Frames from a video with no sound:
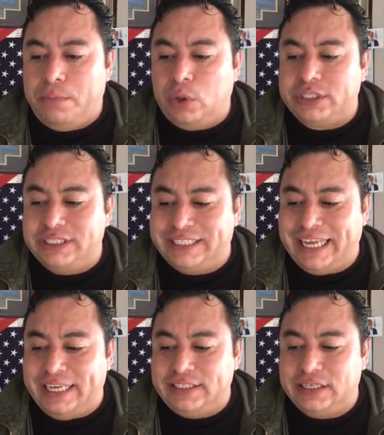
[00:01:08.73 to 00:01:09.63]

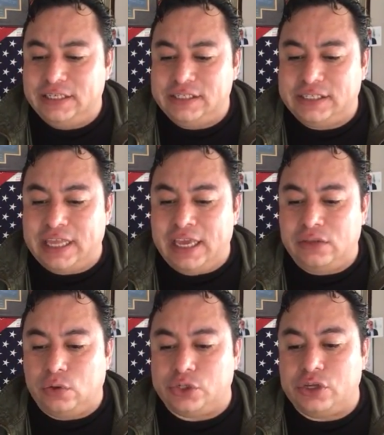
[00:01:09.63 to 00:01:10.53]
potentate,
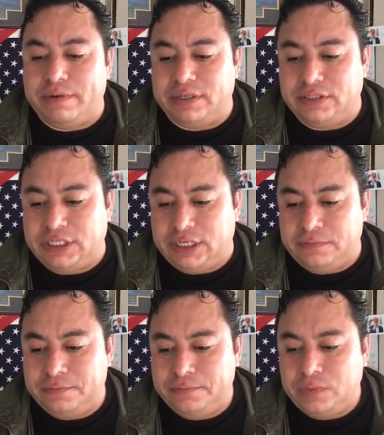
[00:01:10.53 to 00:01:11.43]
state, or
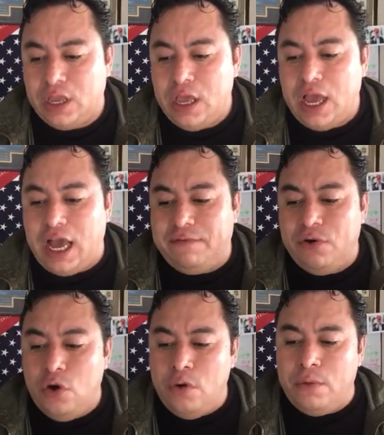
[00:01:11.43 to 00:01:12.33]
sovereignty, of
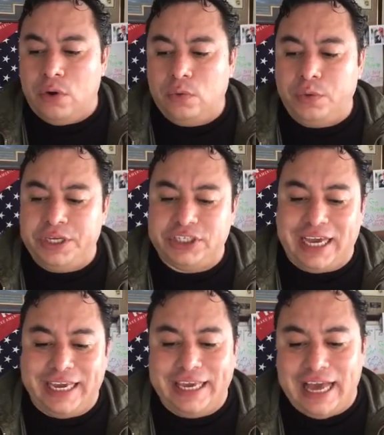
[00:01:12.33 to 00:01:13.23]
whom or which
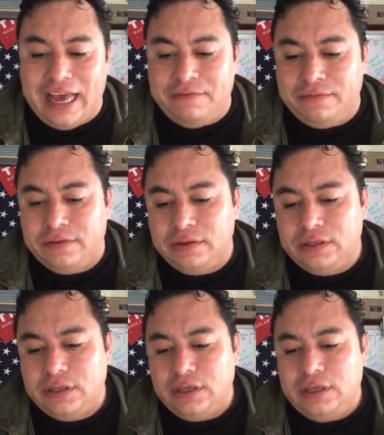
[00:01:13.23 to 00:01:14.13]
I have
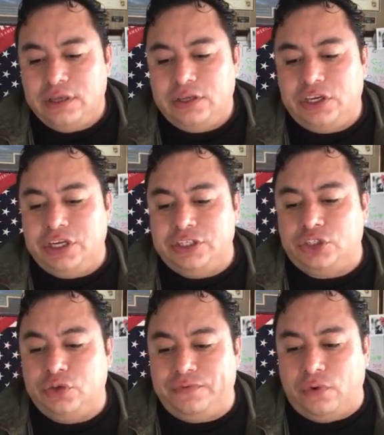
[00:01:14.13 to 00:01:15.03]

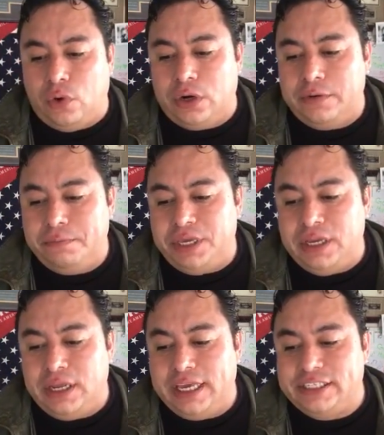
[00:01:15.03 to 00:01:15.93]
heretofore
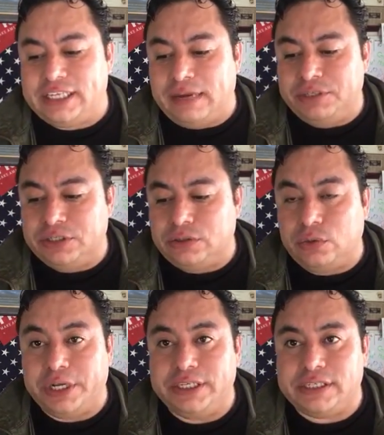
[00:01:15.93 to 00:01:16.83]
been a subject
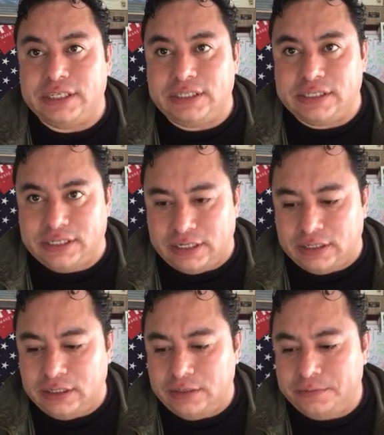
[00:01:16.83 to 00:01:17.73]
or a citizen,